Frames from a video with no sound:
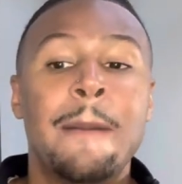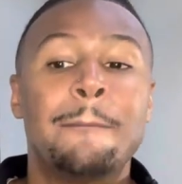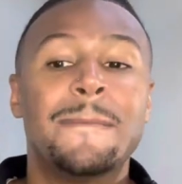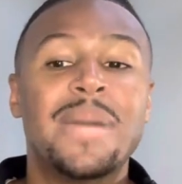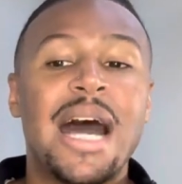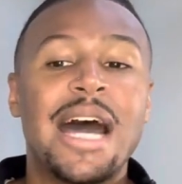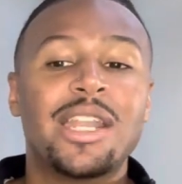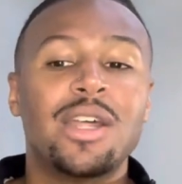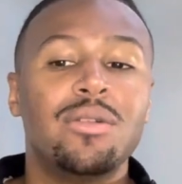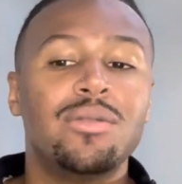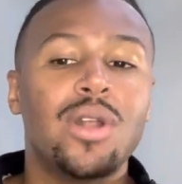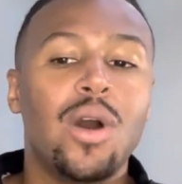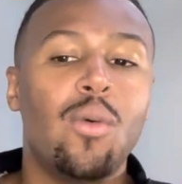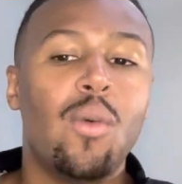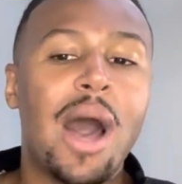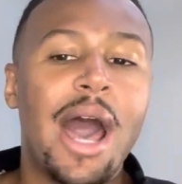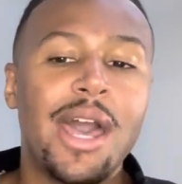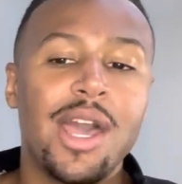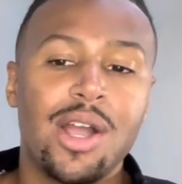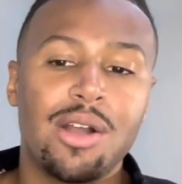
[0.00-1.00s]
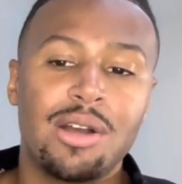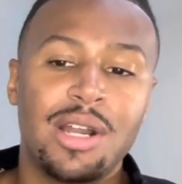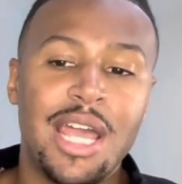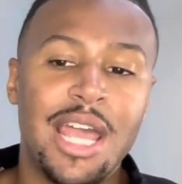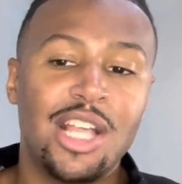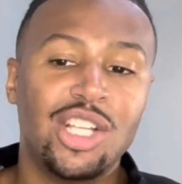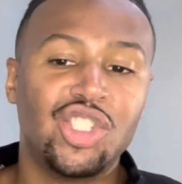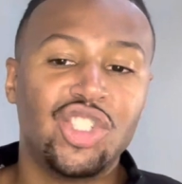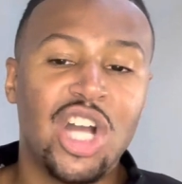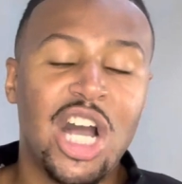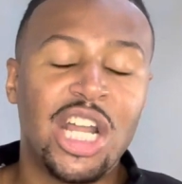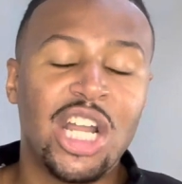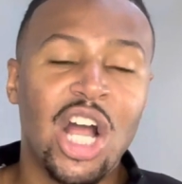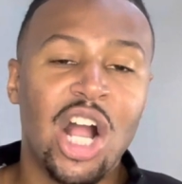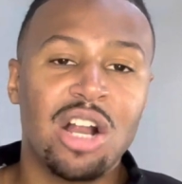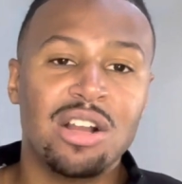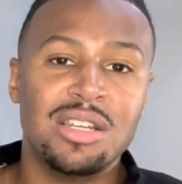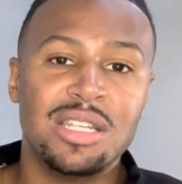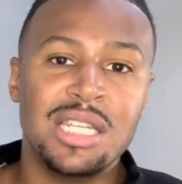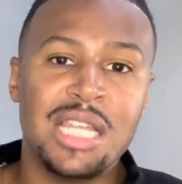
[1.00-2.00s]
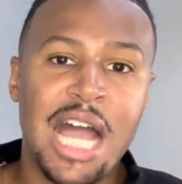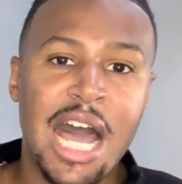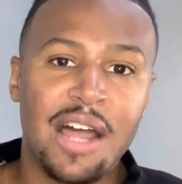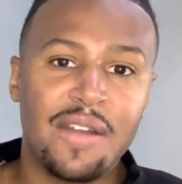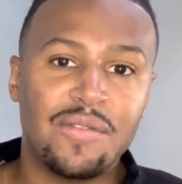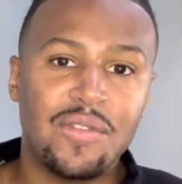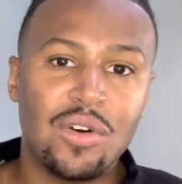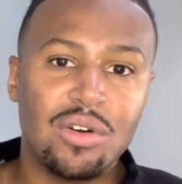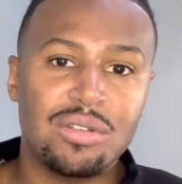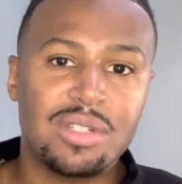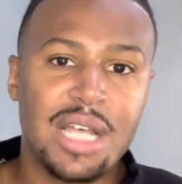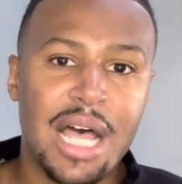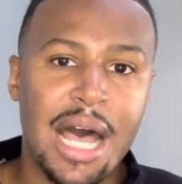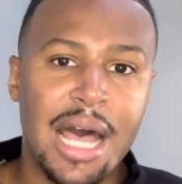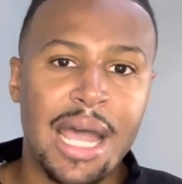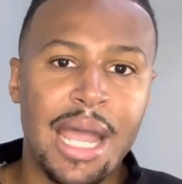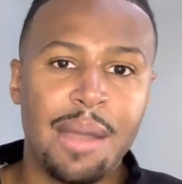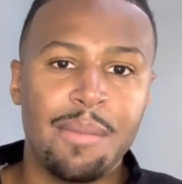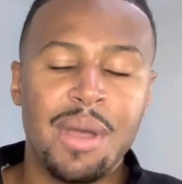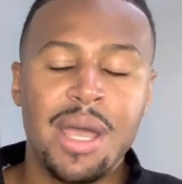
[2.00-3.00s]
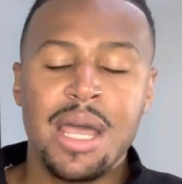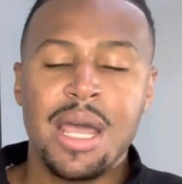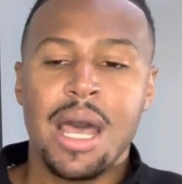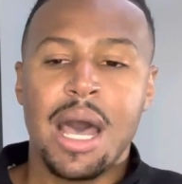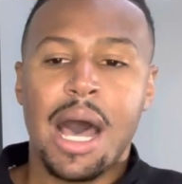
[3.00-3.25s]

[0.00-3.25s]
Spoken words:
But I don't know why her and Adriana are not full time.